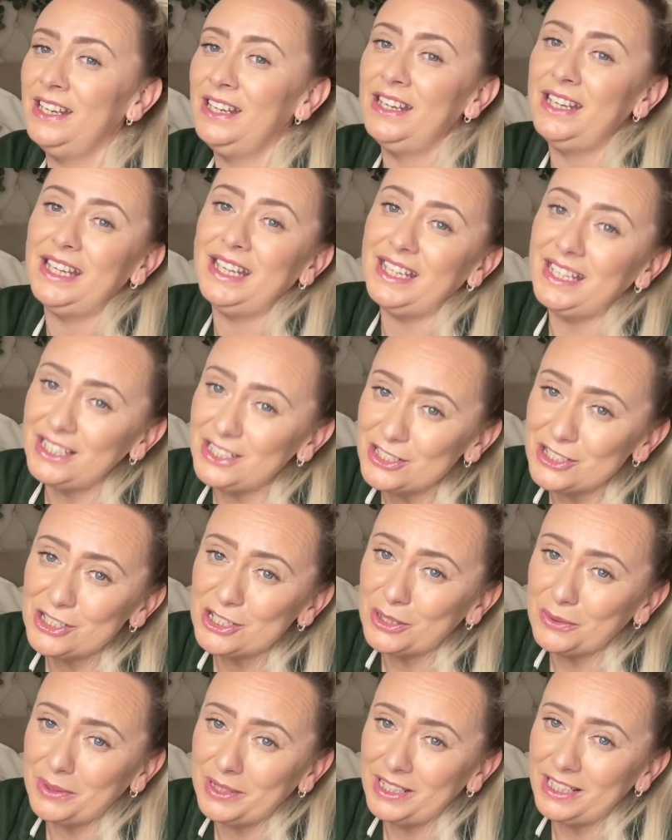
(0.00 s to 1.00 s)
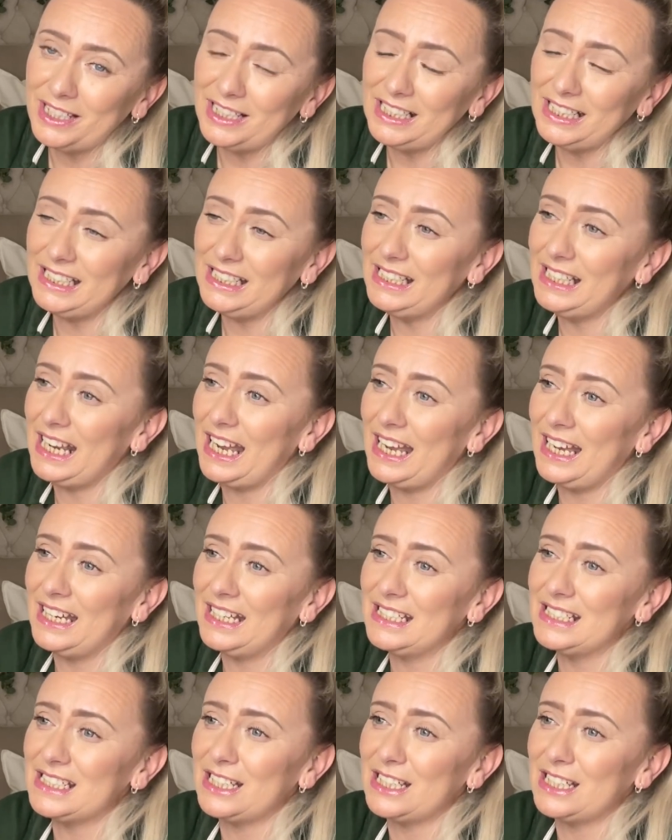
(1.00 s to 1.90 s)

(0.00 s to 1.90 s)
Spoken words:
It is too early, and